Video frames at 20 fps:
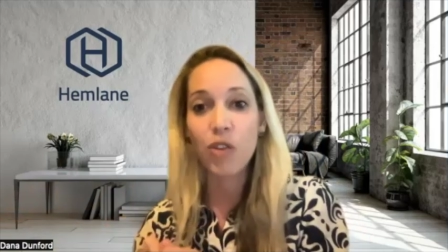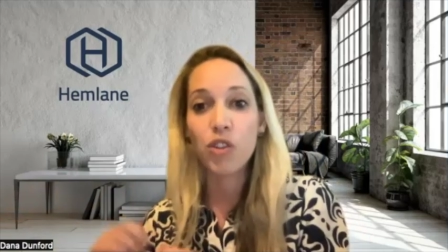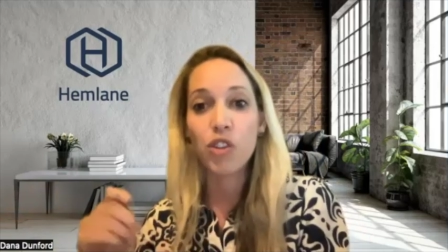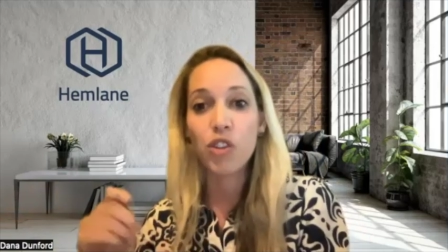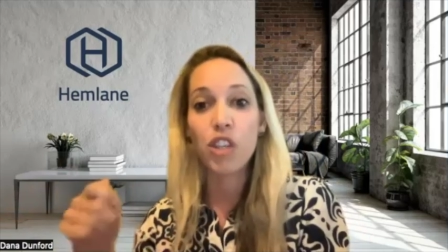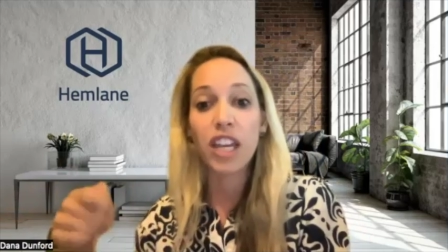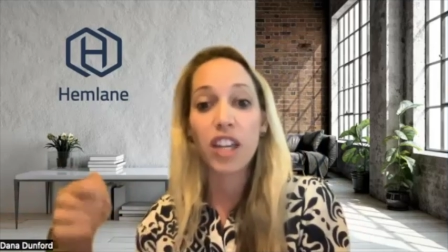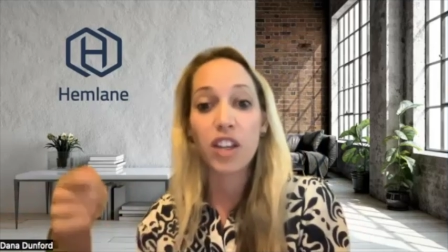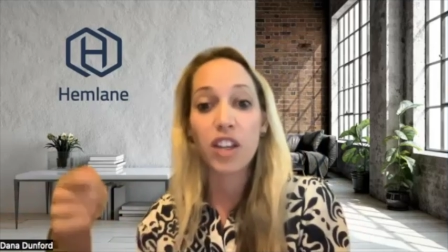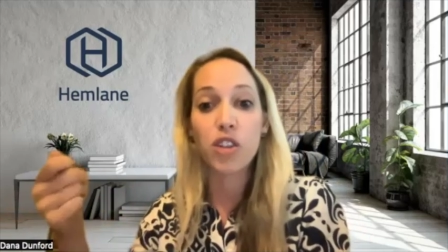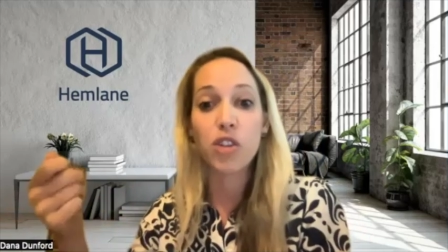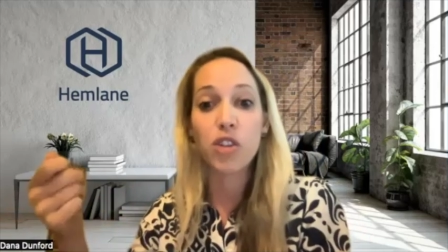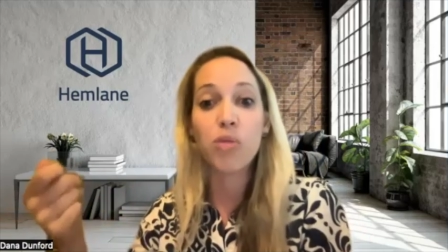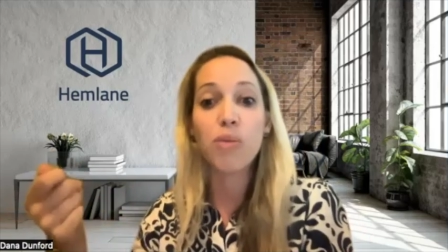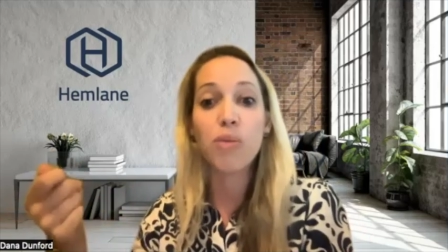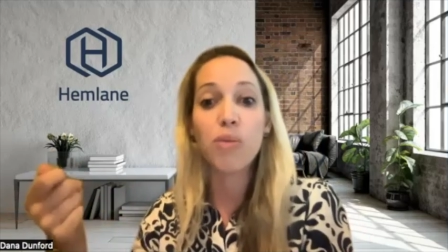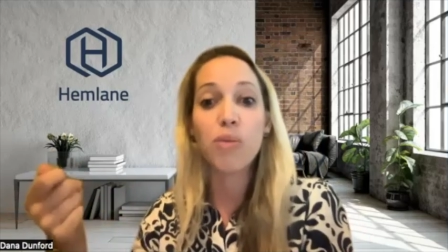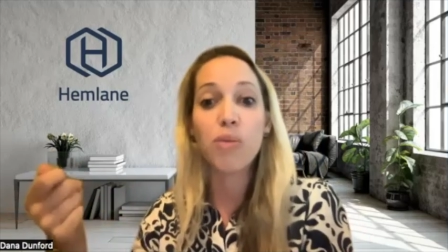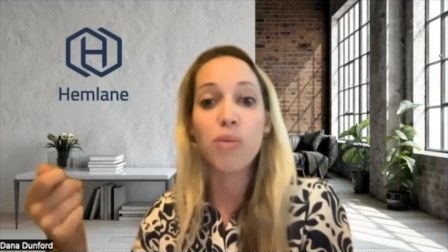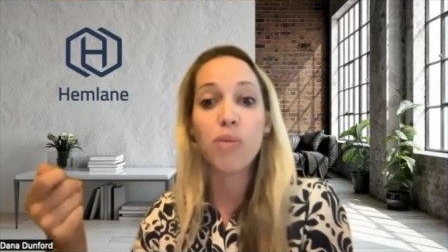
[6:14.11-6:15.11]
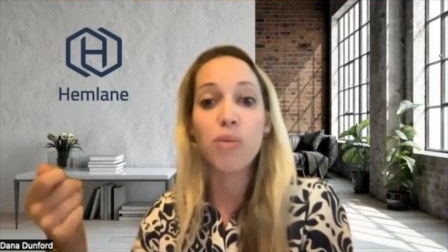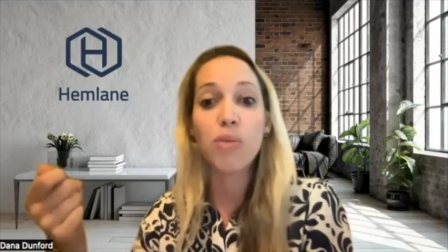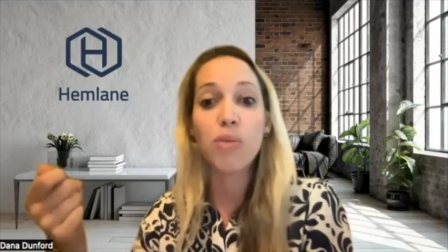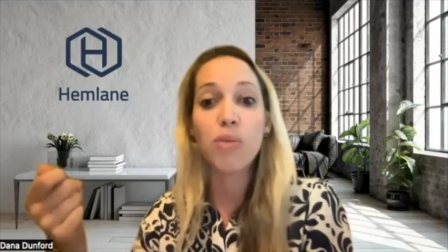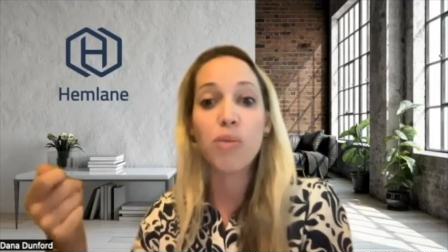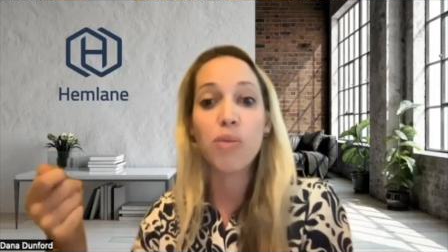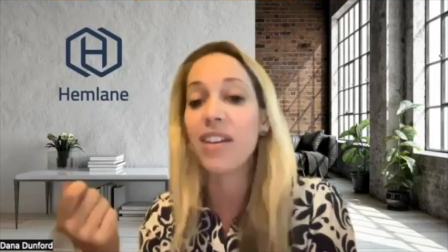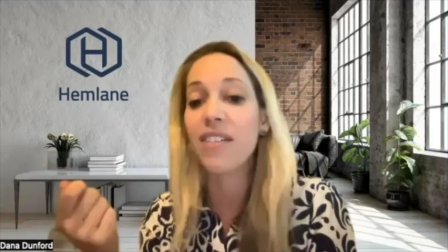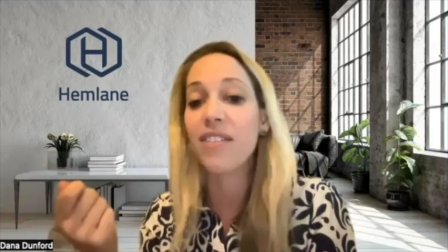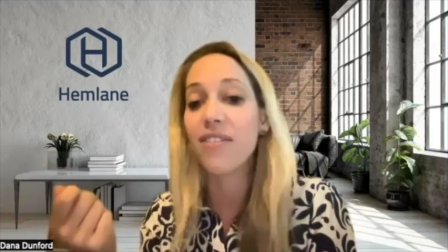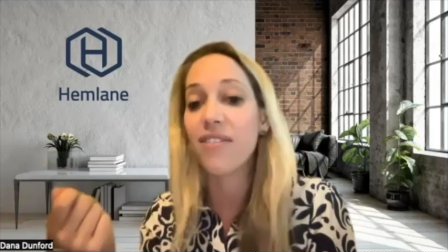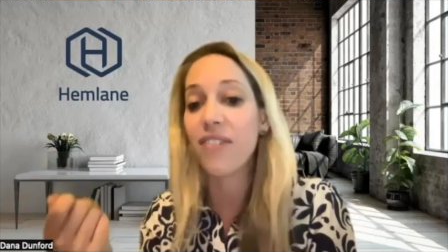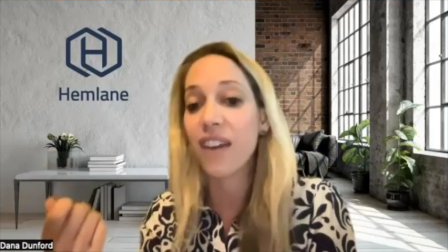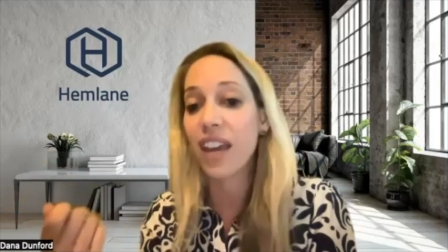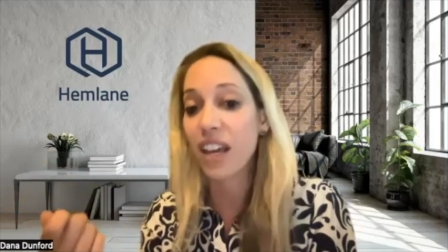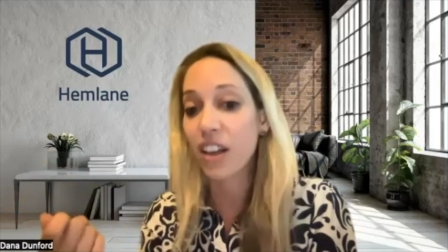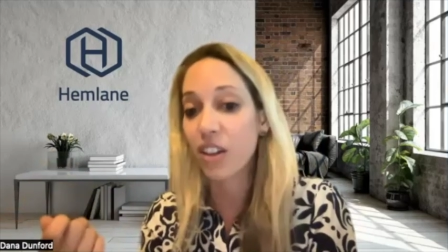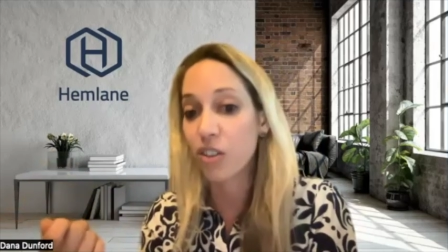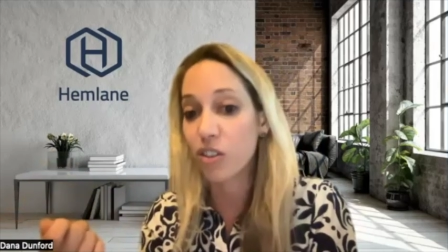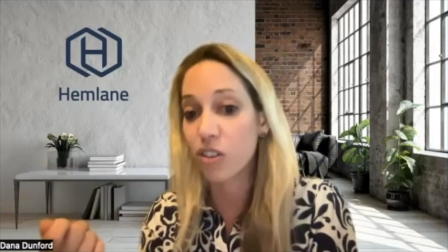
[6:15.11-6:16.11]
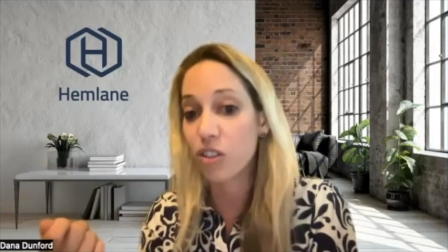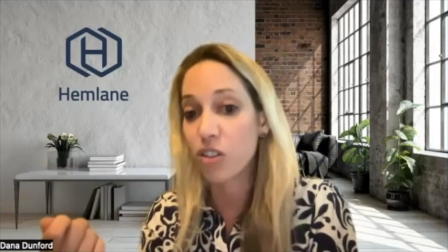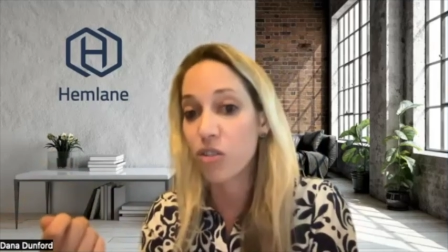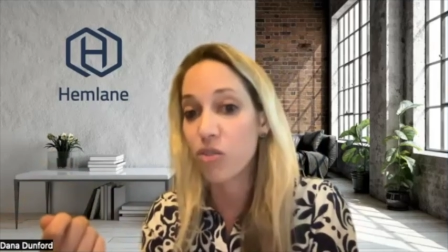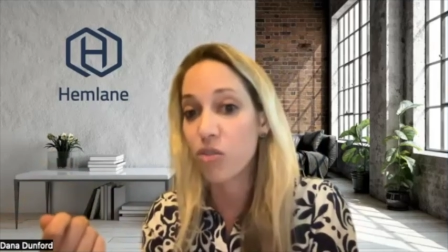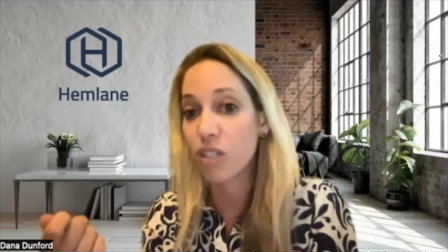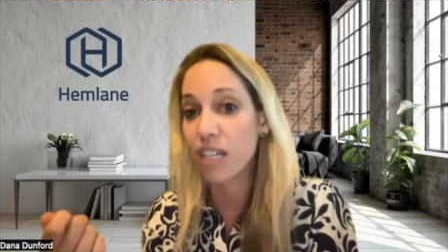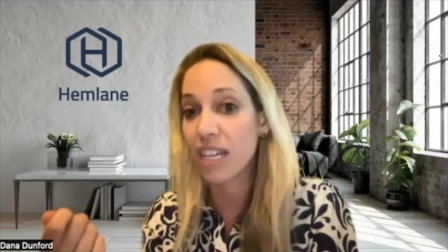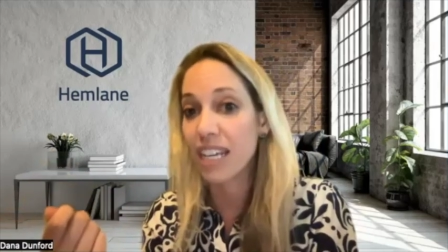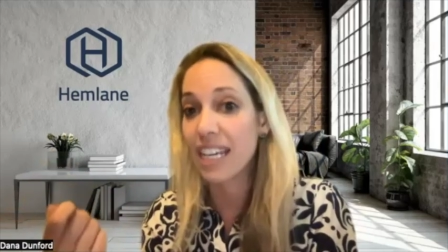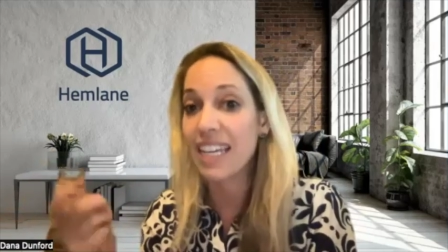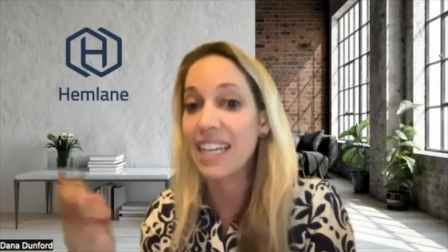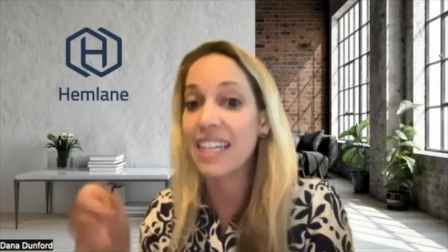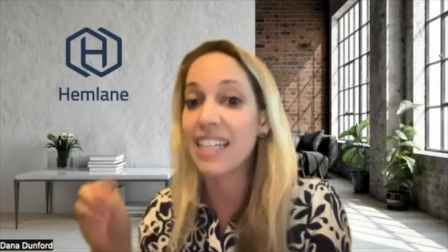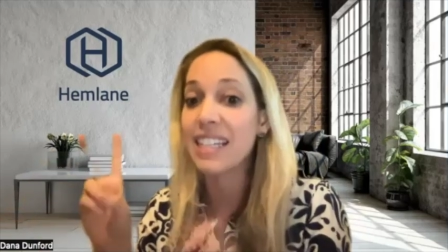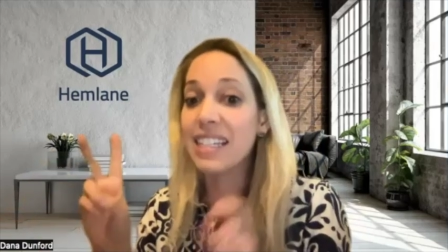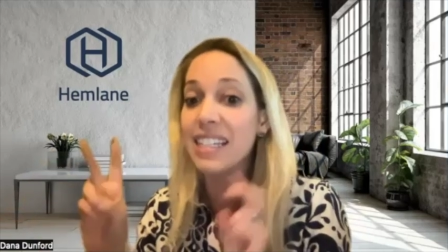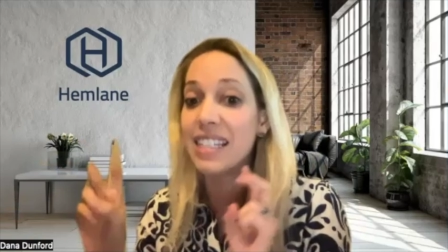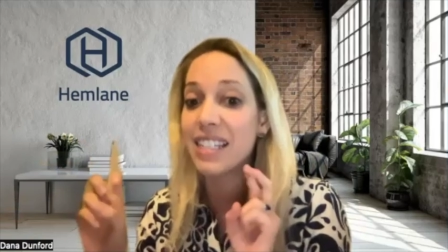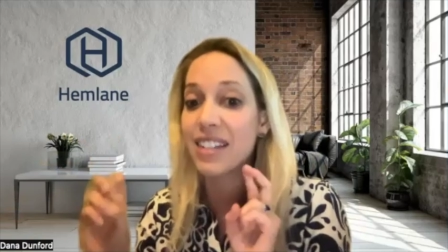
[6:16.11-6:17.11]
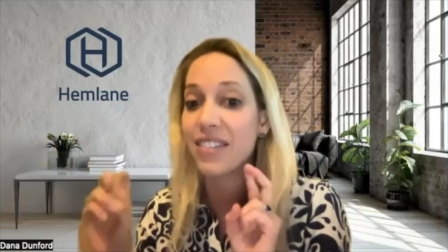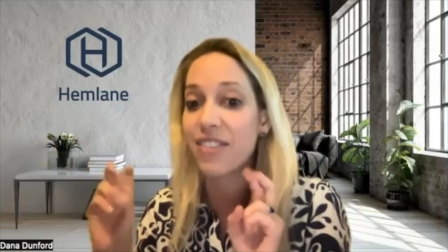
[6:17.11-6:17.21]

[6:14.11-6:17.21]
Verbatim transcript: Like, do we have the funds or will it fail due to